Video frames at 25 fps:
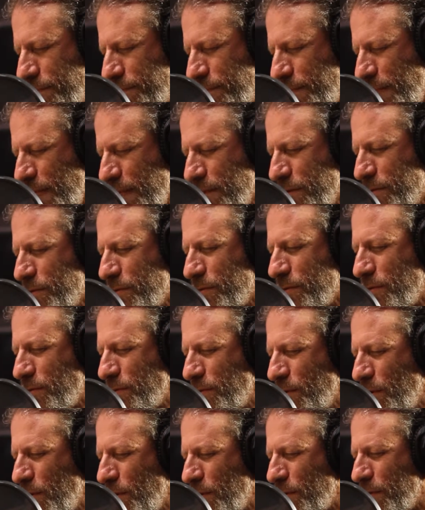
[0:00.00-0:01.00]
and to
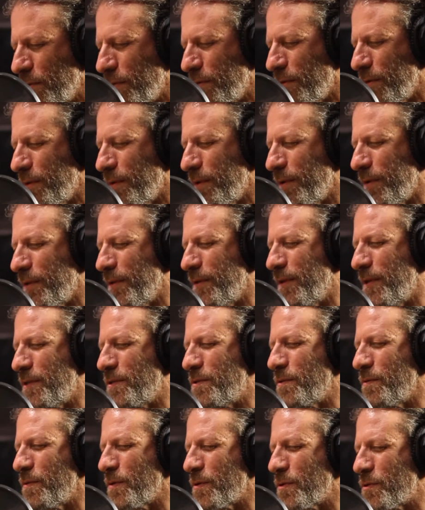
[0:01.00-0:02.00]
know
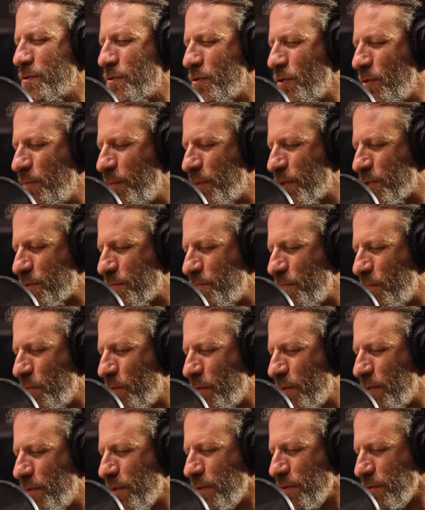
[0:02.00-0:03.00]
that you are so much
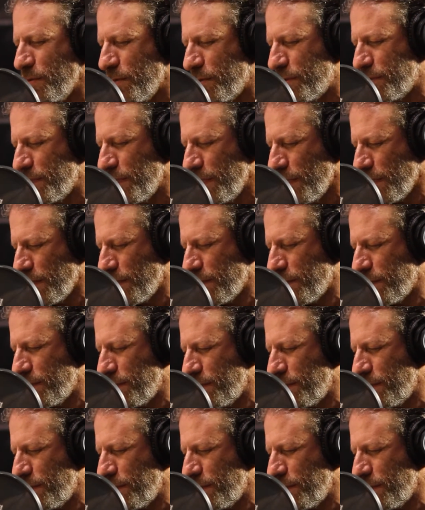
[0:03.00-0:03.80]
more than you think.